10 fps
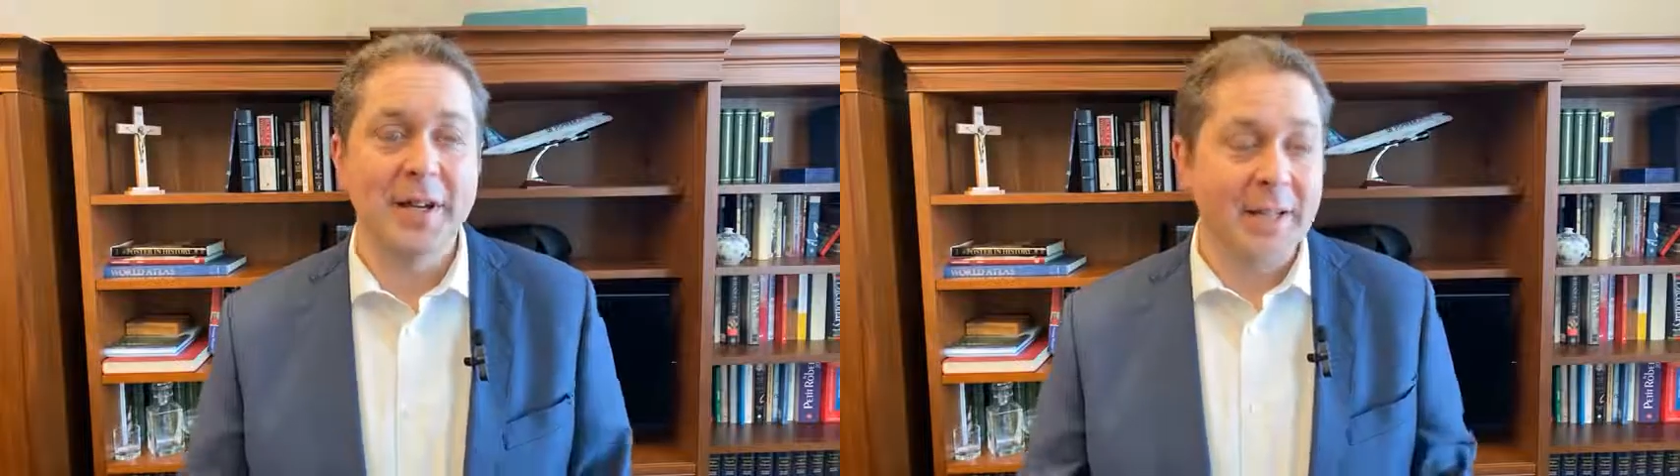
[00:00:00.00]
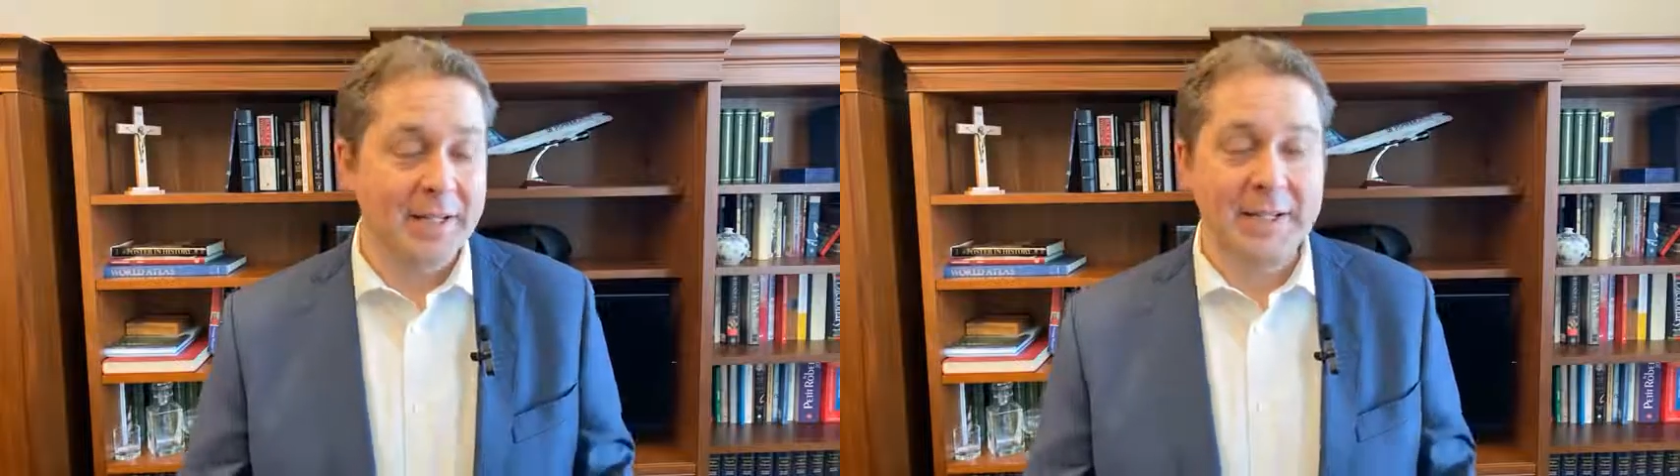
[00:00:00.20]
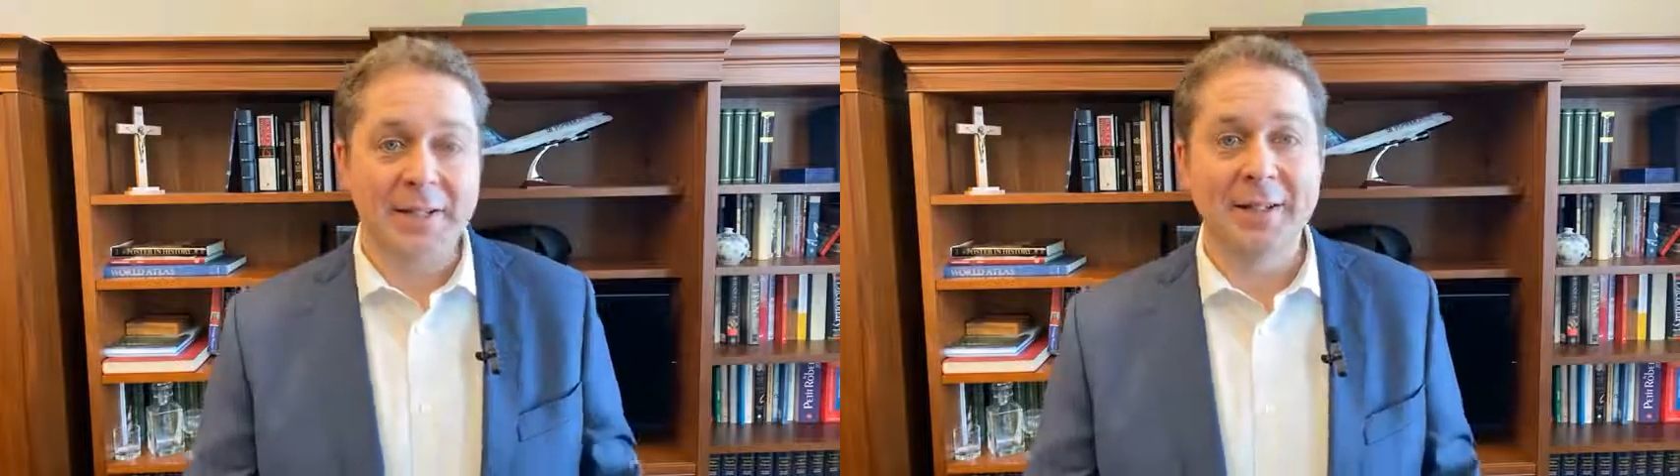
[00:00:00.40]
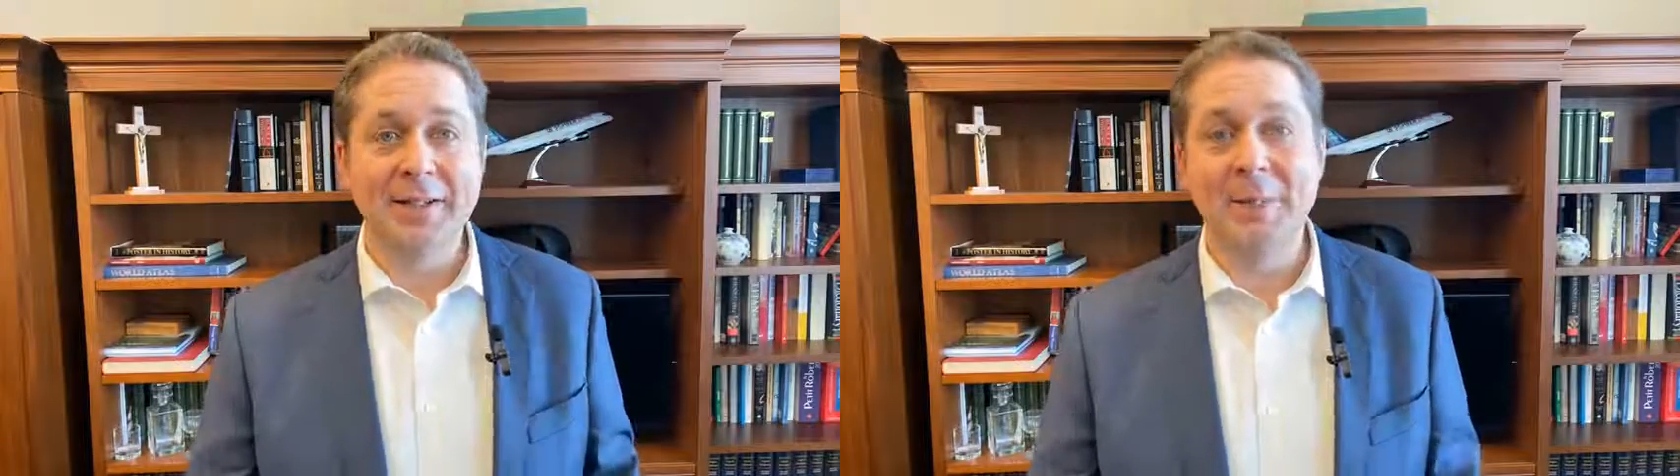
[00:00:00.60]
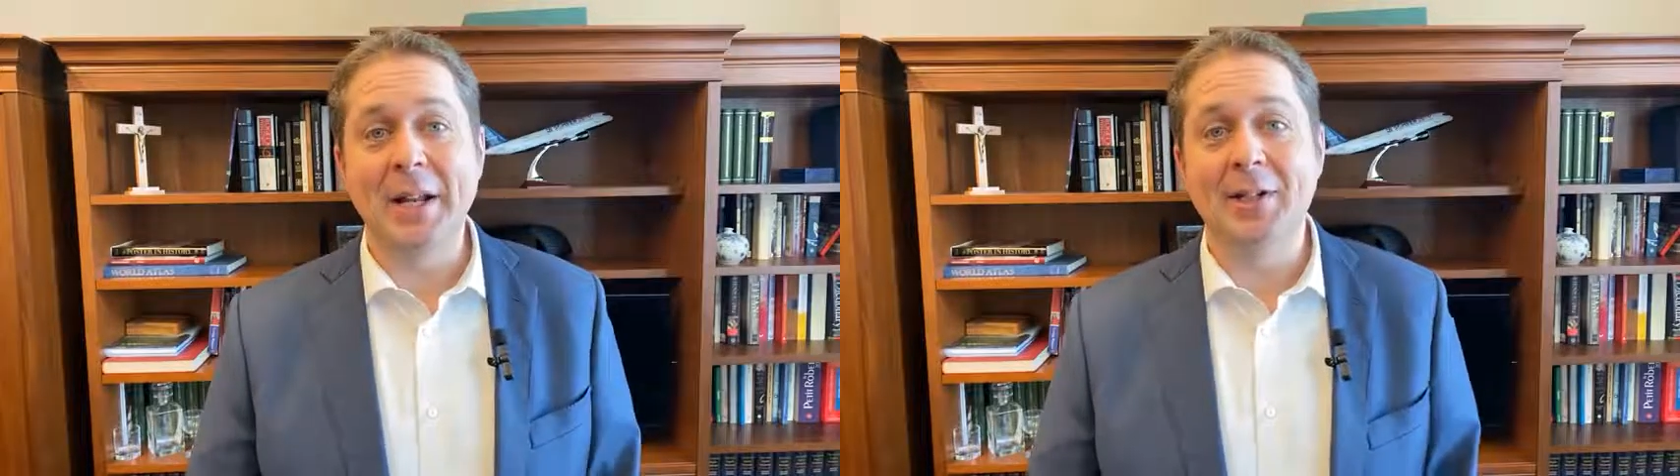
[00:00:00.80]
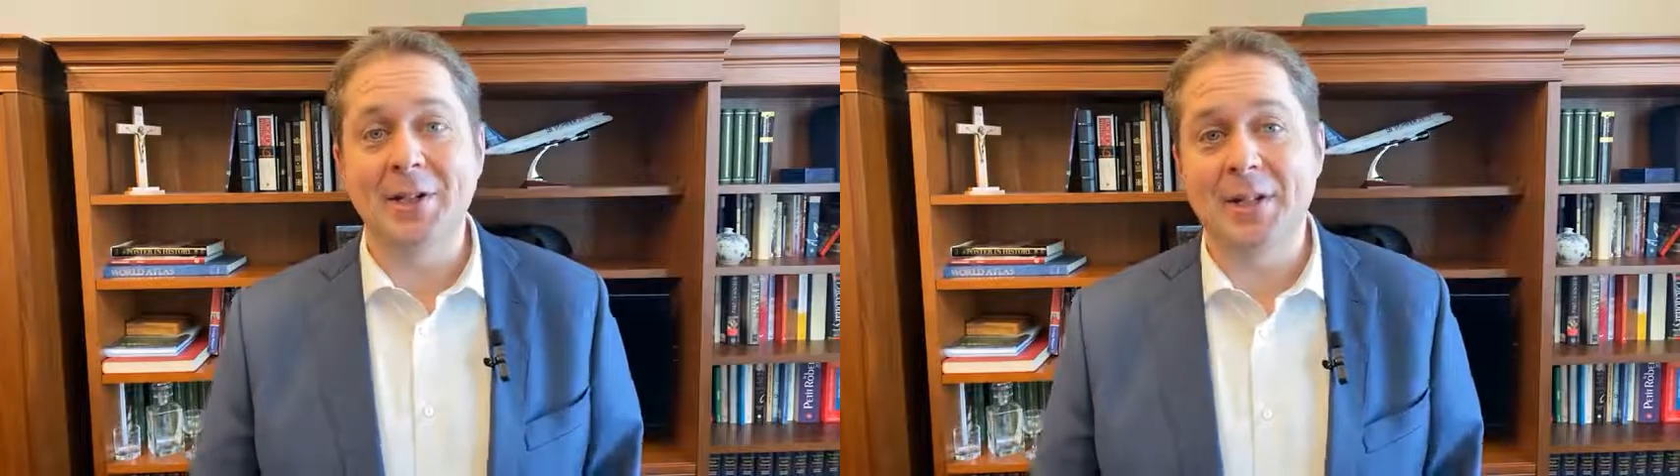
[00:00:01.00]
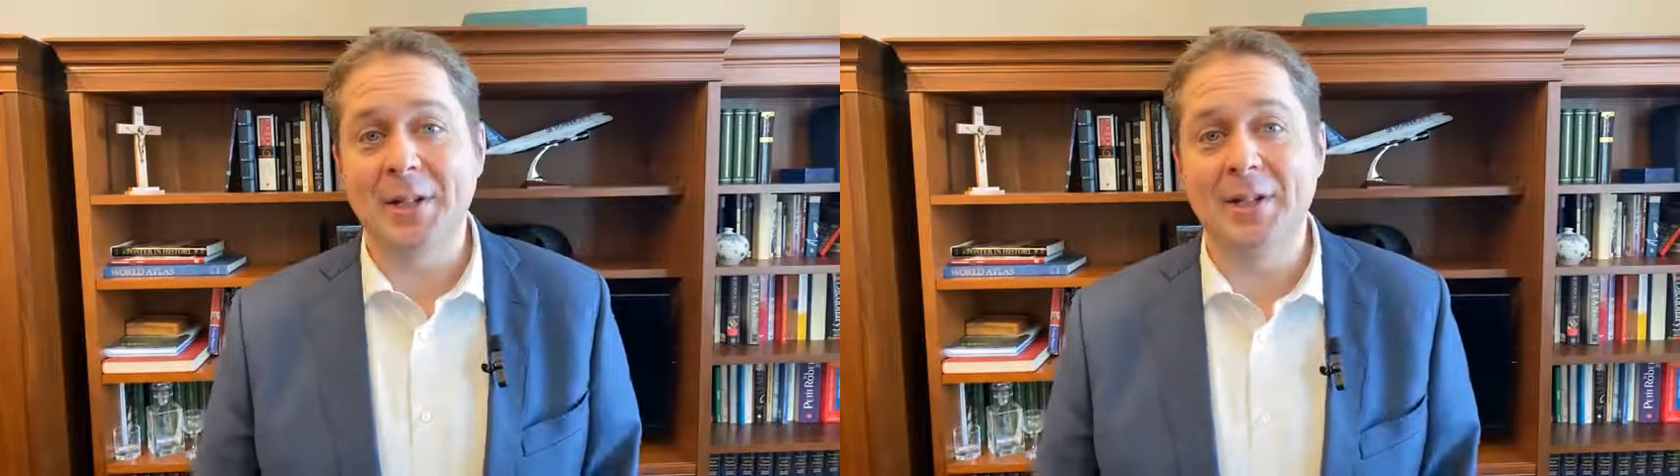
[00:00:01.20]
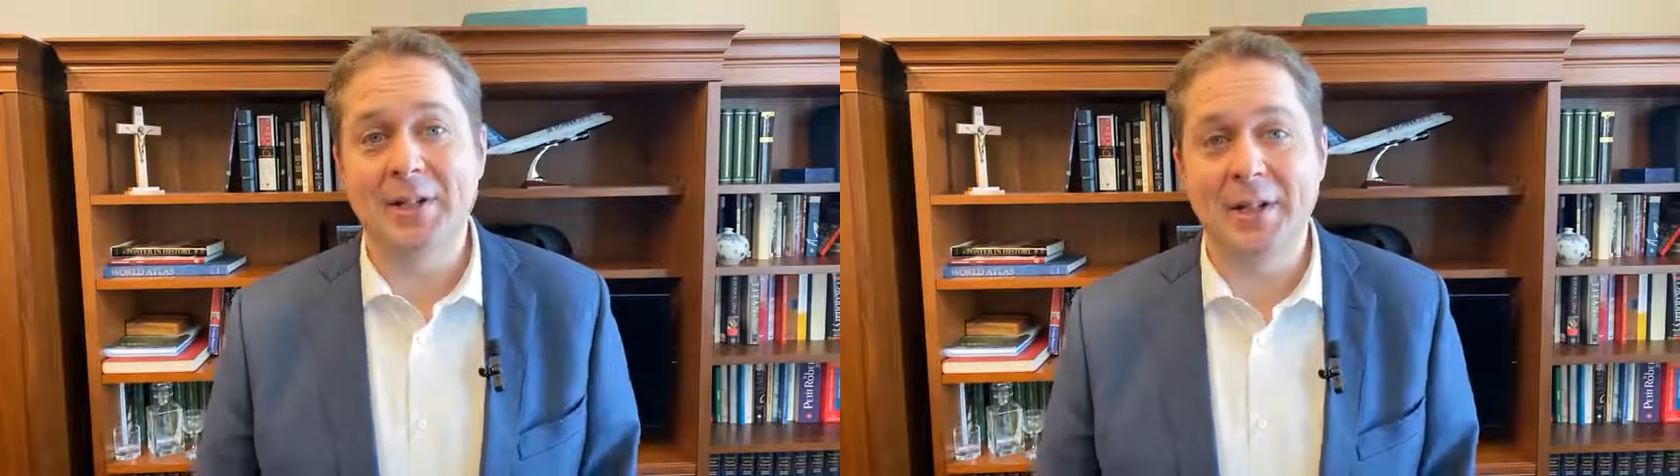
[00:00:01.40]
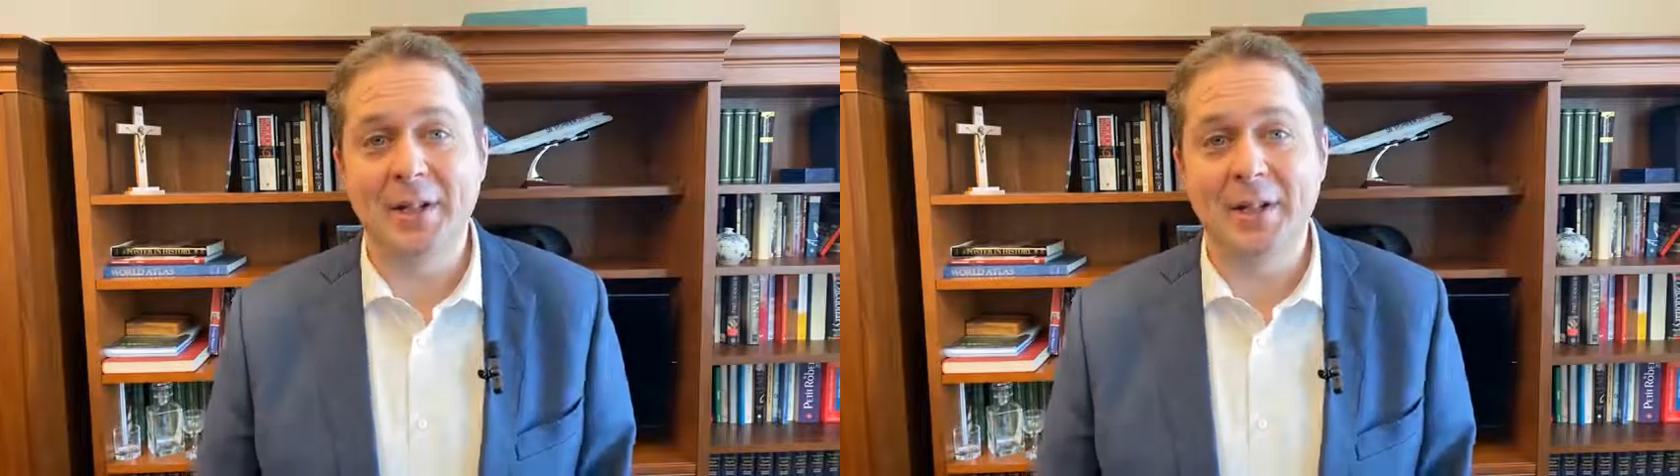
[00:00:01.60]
and indeed, in many jurisdictions